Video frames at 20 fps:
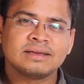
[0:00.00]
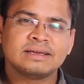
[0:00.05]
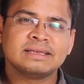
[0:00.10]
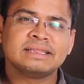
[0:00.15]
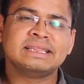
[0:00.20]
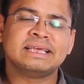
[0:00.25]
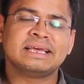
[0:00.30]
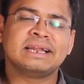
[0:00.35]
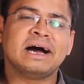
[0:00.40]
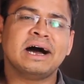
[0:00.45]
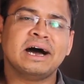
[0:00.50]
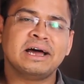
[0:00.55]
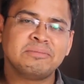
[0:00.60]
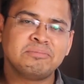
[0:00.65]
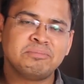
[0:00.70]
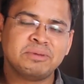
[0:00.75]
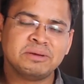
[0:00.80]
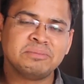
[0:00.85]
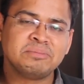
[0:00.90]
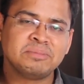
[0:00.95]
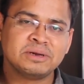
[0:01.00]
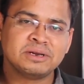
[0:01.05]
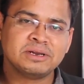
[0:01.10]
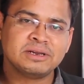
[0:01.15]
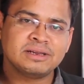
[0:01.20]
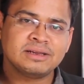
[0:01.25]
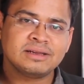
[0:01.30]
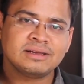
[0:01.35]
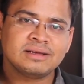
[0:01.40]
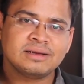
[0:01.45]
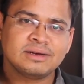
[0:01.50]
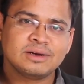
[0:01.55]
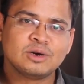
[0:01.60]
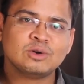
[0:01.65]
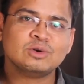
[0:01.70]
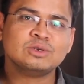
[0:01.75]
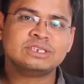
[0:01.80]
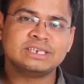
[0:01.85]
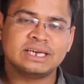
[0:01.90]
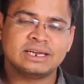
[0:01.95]
There are people
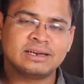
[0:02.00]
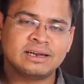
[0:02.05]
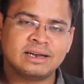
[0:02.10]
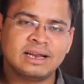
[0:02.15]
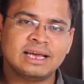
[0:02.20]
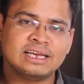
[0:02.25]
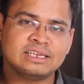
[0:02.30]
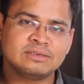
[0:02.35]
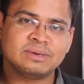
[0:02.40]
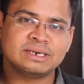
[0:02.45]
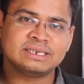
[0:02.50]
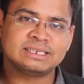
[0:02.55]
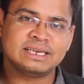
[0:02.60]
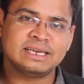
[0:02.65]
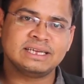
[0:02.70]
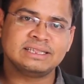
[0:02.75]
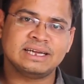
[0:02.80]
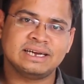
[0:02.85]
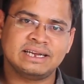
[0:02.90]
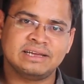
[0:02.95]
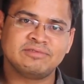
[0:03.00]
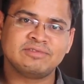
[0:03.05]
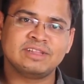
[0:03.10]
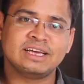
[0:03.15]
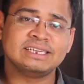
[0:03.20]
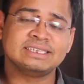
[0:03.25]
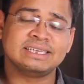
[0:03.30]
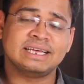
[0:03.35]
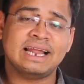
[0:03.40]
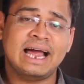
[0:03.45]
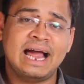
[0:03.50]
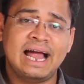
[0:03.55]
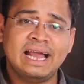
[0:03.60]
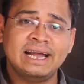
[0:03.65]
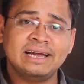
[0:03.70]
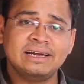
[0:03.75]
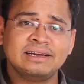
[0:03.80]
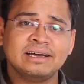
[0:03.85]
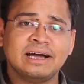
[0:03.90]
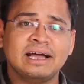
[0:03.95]
who generalize by saying that if there is an
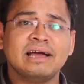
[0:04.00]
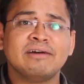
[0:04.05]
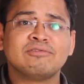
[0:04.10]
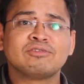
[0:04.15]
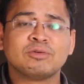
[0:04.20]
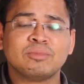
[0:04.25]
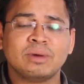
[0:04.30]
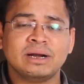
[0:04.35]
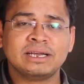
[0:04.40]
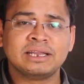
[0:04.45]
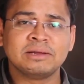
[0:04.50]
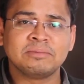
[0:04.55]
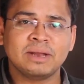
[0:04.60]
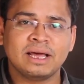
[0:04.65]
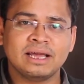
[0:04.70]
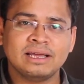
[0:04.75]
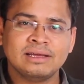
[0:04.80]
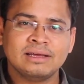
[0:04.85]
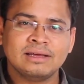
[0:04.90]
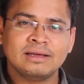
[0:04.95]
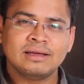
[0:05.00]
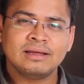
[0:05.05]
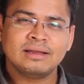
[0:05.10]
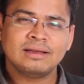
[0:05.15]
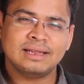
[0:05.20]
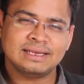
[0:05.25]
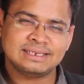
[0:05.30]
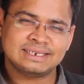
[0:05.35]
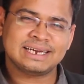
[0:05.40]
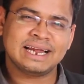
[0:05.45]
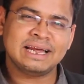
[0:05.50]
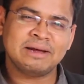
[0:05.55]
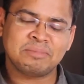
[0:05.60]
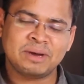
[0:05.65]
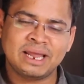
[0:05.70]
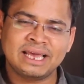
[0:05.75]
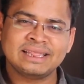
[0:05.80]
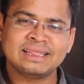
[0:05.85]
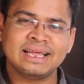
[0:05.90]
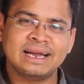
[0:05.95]
AND, I have to multiply. Let's try
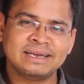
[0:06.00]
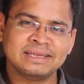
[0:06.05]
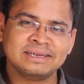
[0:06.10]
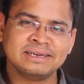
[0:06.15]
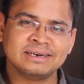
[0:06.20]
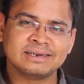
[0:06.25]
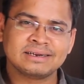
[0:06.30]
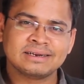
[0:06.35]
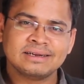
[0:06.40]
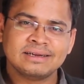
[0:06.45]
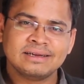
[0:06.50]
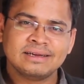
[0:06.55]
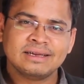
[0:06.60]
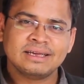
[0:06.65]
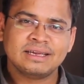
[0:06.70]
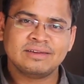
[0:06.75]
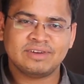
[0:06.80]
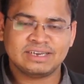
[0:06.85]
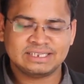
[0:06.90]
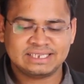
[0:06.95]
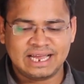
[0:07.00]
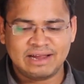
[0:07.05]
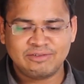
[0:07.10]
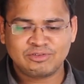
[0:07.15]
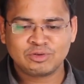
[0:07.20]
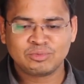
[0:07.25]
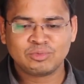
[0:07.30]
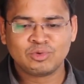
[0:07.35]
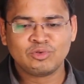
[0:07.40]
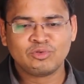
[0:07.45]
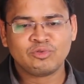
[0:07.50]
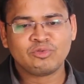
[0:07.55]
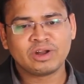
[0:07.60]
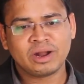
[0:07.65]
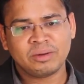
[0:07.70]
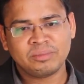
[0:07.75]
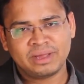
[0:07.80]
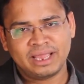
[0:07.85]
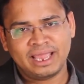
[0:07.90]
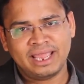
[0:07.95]
applying that here. If I say I have to move
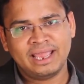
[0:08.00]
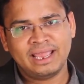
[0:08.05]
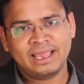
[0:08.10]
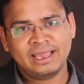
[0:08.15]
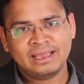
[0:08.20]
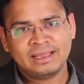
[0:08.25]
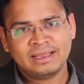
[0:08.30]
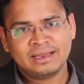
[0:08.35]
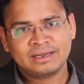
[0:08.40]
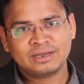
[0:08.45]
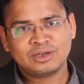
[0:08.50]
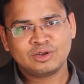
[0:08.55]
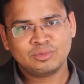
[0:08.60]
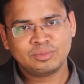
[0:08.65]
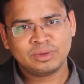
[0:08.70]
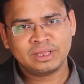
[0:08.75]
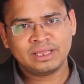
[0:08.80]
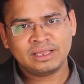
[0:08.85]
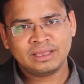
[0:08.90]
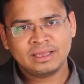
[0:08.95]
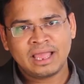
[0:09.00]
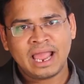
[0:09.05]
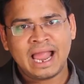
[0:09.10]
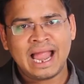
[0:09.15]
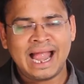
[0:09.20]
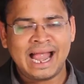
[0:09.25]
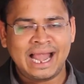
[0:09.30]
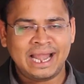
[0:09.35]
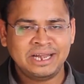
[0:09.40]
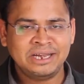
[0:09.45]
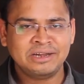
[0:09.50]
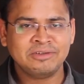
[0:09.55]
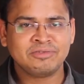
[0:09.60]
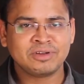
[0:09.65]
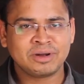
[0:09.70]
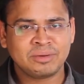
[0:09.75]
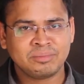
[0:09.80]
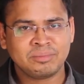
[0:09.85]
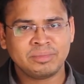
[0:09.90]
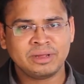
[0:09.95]
from A to B and
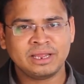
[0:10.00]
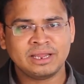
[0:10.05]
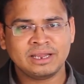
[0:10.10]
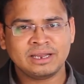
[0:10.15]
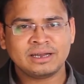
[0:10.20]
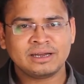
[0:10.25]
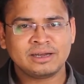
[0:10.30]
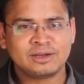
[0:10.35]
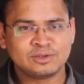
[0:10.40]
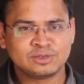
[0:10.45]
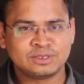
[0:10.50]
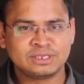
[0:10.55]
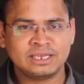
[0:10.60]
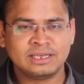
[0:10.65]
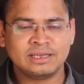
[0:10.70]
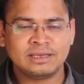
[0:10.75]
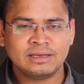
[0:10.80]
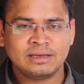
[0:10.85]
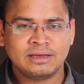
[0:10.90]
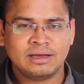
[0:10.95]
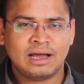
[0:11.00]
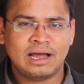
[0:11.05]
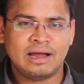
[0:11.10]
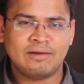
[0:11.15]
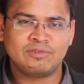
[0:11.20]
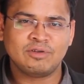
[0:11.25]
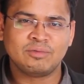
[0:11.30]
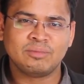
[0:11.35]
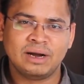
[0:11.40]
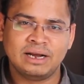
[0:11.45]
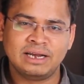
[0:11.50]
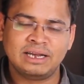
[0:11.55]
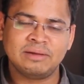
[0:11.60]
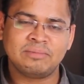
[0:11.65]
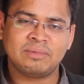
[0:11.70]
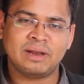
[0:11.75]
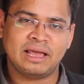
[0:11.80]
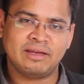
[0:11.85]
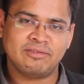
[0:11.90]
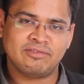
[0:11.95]
from B to C, I have to
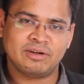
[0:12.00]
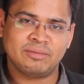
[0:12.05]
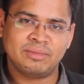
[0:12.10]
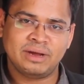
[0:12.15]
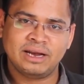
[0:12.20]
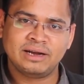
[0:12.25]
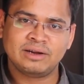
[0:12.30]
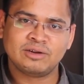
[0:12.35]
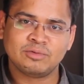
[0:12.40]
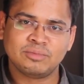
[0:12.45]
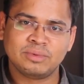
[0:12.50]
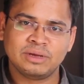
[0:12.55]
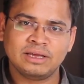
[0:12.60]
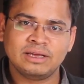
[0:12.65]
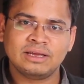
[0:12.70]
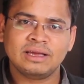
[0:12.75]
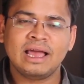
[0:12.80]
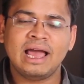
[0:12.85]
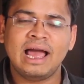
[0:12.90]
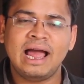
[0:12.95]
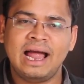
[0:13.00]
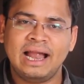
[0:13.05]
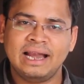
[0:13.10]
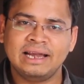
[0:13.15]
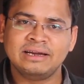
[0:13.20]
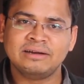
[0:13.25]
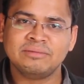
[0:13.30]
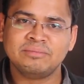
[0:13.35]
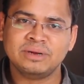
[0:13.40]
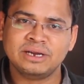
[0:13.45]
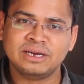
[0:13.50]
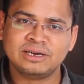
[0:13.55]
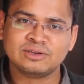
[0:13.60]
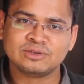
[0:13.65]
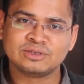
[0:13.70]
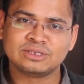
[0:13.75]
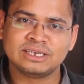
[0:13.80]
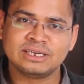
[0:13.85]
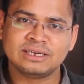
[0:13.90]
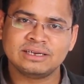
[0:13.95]
multiply from A to B and B to
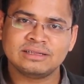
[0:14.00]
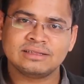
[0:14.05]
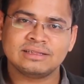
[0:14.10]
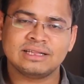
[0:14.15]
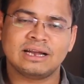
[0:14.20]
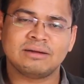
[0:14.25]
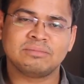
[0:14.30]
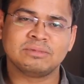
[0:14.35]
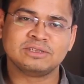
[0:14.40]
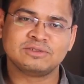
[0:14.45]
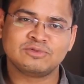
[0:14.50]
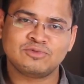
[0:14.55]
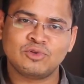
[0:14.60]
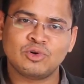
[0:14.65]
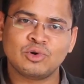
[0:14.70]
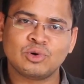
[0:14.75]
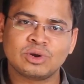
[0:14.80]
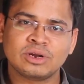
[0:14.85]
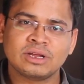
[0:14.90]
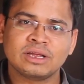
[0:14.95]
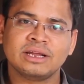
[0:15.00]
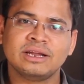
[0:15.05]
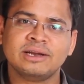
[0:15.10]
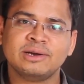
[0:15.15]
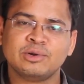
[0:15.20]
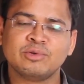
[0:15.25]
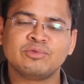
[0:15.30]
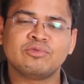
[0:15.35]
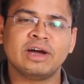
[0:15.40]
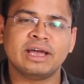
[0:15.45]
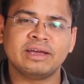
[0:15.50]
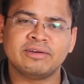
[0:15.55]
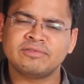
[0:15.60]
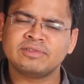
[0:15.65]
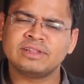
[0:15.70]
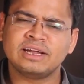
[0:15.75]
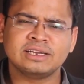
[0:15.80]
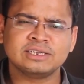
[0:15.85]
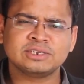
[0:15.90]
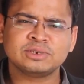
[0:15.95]
C. That means 4 into 5,
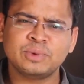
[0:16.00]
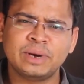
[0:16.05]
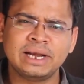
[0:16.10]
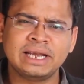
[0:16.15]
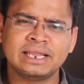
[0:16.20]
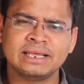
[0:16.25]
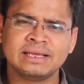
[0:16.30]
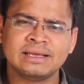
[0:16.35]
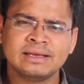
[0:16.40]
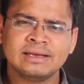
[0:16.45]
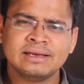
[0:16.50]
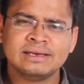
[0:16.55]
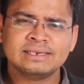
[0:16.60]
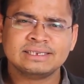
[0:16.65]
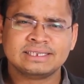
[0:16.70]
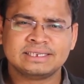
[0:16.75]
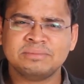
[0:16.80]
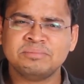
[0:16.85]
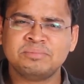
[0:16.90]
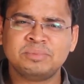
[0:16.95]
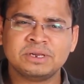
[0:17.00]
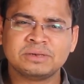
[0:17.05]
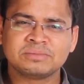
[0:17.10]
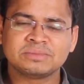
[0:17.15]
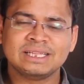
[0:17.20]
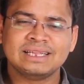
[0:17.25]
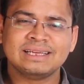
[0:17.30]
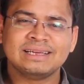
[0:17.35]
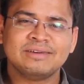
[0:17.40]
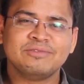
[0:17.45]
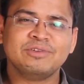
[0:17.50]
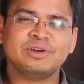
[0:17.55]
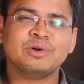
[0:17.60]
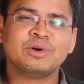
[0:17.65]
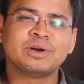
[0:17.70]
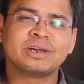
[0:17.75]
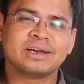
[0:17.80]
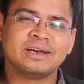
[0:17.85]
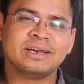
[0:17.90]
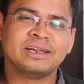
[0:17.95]
that is 20. Simple. We don't
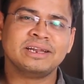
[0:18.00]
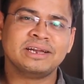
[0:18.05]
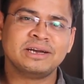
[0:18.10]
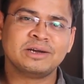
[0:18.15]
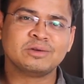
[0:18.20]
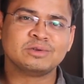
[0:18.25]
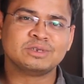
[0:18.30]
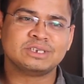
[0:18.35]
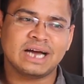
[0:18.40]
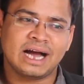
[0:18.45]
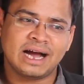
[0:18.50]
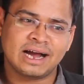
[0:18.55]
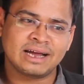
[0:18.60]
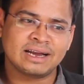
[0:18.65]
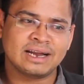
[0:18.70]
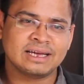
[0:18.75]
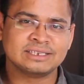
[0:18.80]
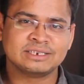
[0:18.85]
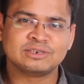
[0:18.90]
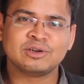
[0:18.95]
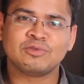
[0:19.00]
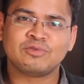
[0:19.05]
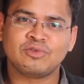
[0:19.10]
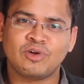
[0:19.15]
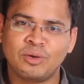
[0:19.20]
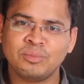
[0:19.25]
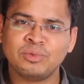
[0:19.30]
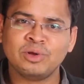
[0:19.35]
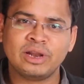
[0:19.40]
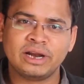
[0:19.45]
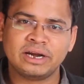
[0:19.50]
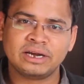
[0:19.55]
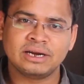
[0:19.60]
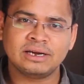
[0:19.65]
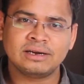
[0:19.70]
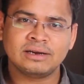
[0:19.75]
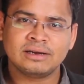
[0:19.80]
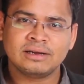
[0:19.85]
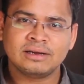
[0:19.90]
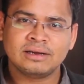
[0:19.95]
really need to jargonize it or formulate it.
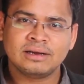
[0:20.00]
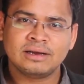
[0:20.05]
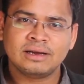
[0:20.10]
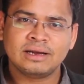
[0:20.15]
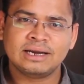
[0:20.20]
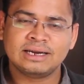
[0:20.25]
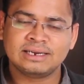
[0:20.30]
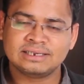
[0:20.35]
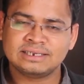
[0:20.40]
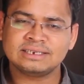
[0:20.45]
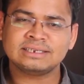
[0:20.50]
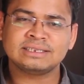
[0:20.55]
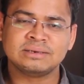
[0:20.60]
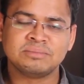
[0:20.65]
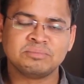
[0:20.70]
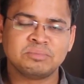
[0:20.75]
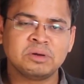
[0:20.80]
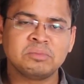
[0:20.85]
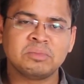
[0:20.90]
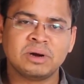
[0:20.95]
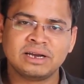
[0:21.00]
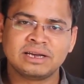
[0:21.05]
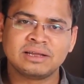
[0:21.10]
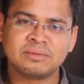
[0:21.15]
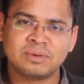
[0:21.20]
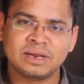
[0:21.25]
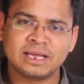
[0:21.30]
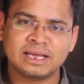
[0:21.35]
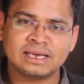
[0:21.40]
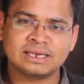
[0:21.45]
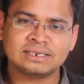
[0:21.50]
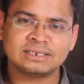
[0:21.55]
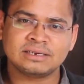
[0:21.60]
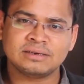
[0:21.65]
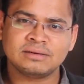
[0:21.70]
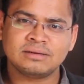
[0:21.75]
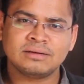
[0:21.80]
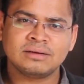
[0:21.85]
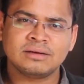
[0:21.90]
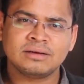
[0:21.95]
It is just simple
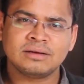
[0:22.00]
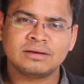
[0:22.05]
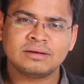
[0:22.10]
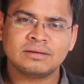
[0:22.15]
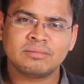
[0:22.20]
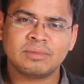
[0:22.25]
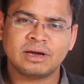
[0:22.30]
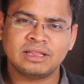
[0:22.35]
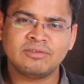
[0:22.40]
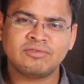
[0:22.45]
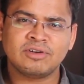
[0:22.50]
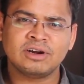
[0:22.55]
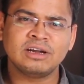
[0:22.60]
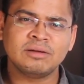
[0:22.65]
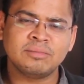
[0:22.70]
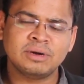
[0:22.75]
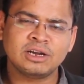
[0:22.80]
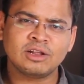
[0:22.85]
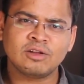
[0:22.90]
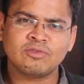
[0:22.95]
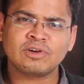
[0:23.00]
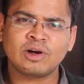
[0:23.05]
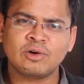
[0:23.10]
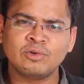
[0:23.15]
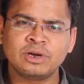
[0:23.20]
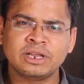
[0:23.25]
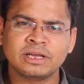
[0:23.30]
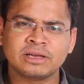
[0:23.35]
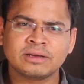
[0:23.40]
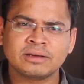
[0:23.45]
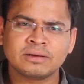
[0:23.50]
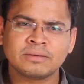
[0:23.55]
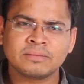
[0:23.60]
multiplication by the fundamental of counting.